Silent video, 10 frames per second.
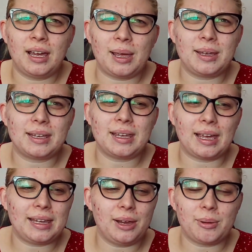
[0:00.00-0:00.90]
I
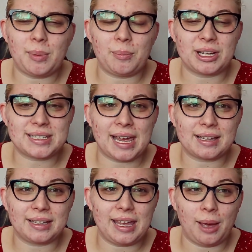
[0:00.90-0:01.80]
can't remember
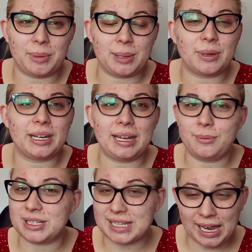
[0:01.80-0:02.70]
exactly how many, but
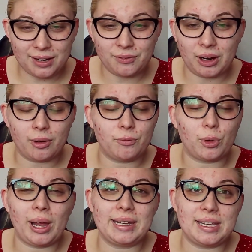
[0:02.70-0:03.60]
anyways, it had a
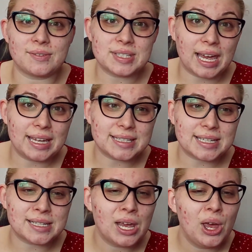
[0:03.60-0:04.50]
variety of
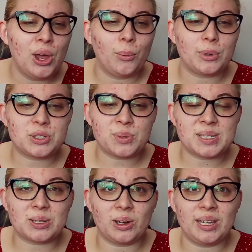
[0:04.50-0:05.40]
sizes, which
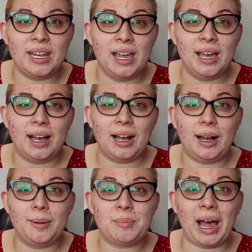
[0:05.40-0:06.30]
was good.
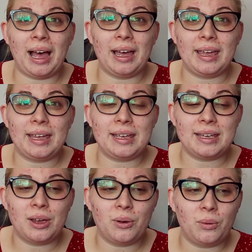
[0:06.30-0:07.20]

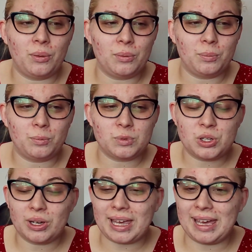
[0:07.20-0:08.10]
I
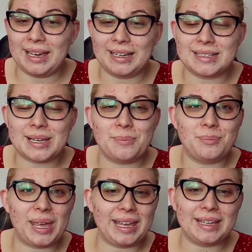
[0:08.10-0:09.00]
took and
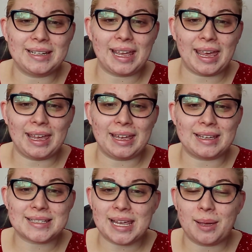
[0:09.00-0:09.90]
made
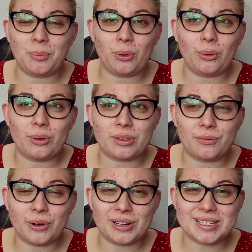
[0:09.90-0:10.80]
a sample the
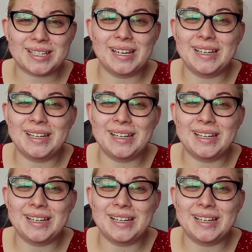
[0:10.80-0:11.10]
first